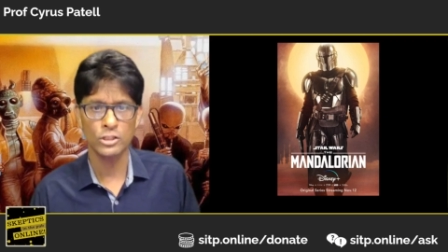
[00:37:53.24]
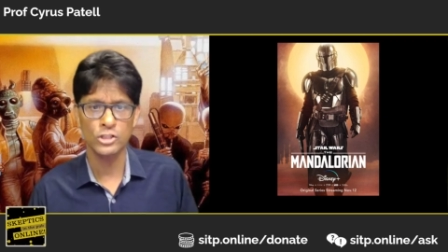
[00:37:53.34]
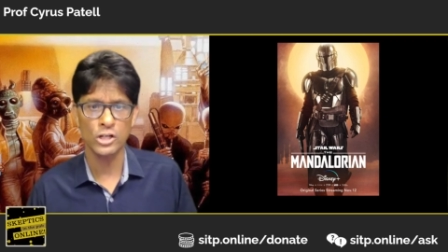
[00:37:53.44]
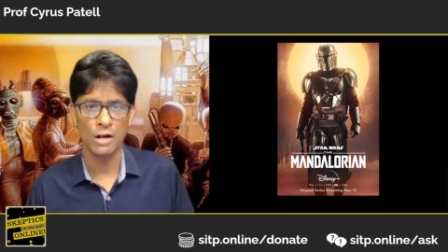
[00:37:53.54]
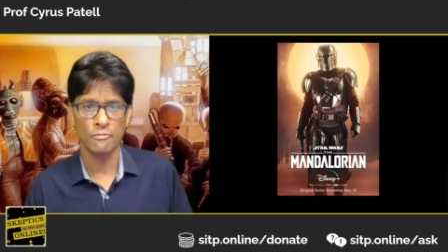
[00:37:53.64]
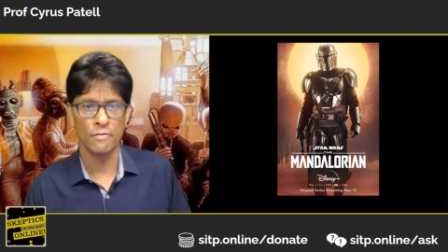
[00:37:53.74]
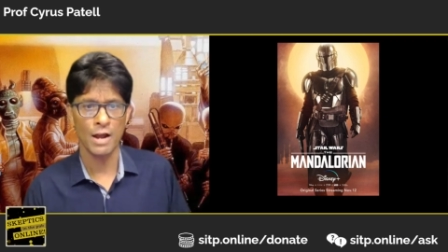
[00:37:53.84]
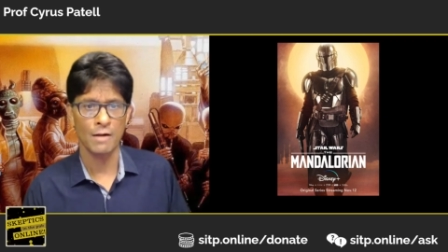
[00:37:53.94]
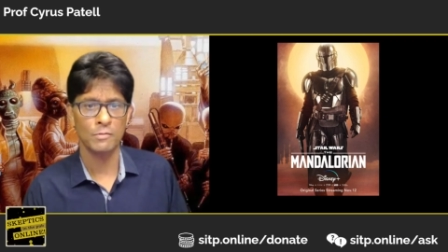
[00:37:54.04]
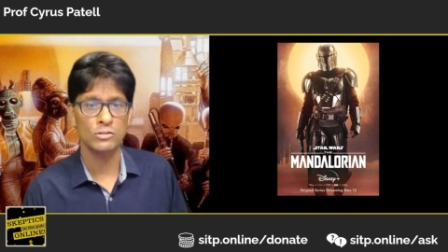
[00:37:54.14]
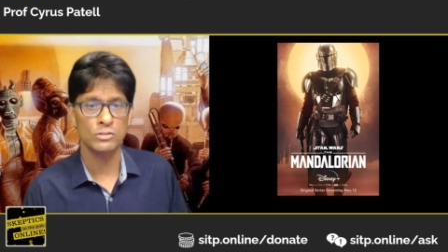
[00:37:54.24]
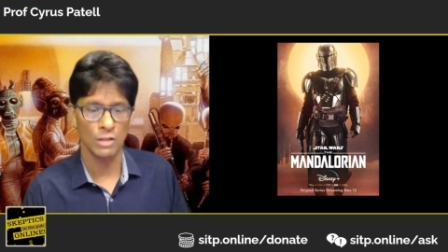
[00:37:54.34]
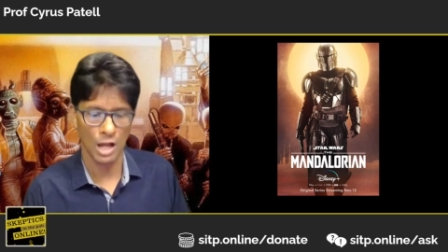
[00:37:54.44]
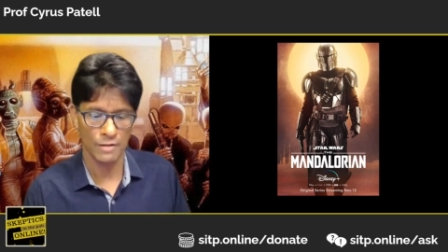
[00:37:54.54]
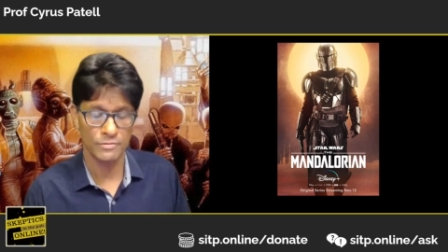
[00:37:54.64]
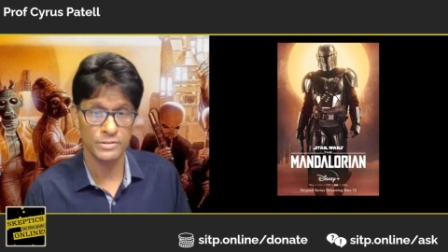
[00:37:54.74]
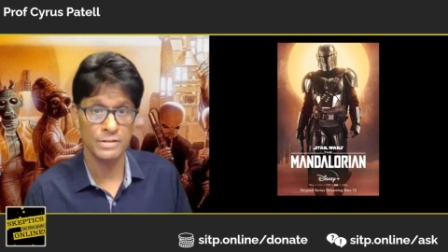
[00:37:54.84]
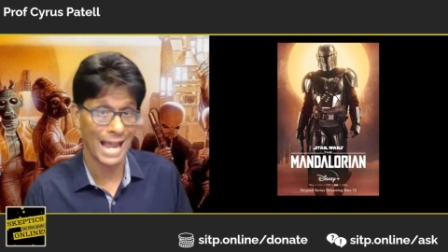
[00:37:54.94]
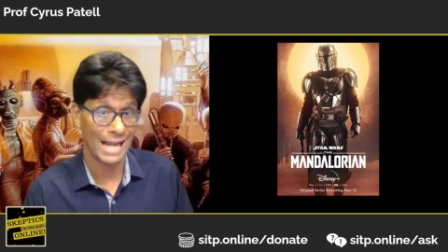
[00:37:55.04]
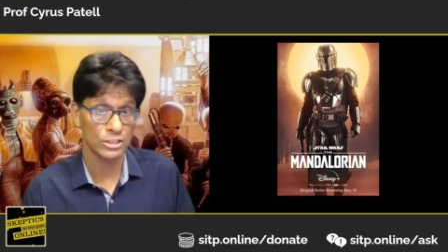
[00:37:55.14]
Jon Favreau's live
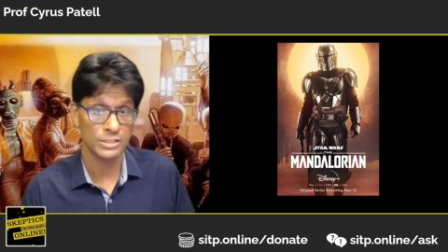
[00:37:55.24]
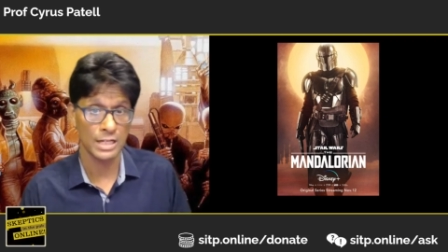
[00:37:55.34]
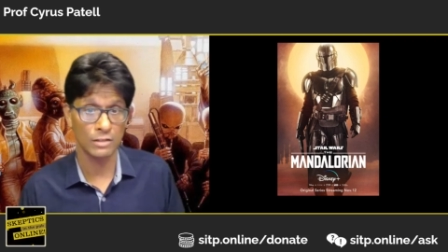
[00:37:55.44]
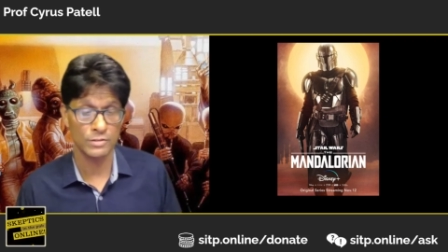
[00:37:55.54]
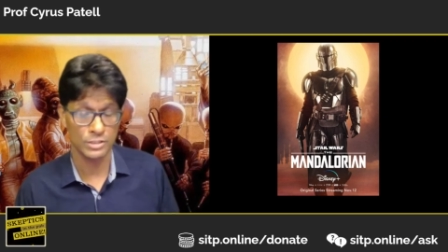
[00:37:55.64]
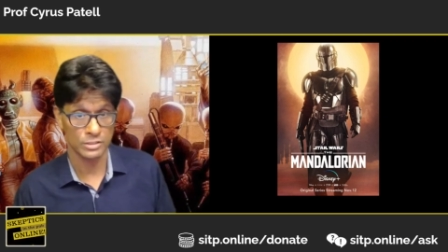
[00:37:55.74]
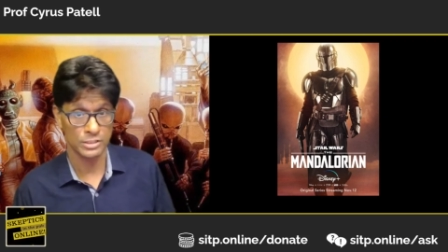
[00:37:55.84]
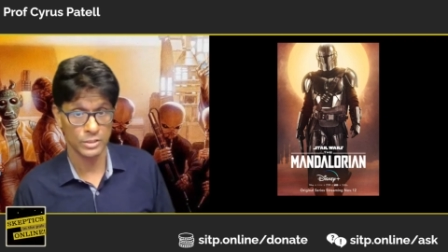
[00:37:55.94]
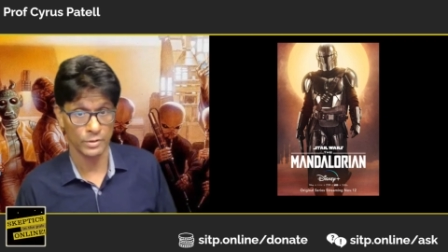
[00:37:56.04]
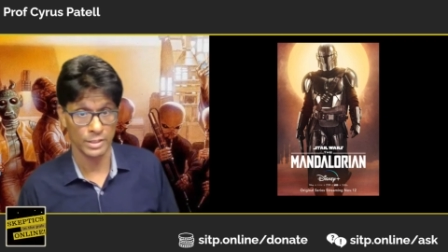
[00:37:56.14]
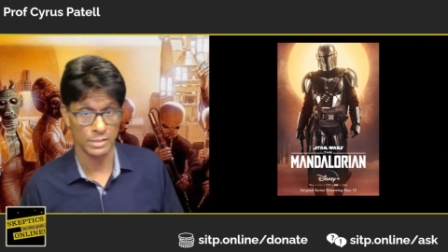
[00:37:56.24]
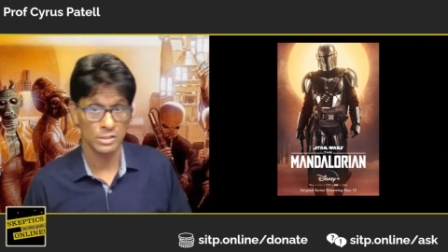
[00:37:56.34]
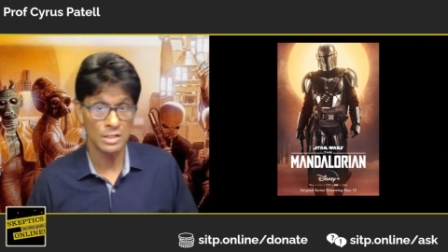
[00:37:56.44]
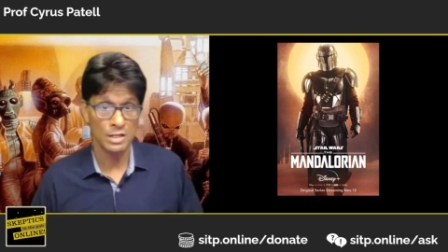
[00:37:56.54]
action television series,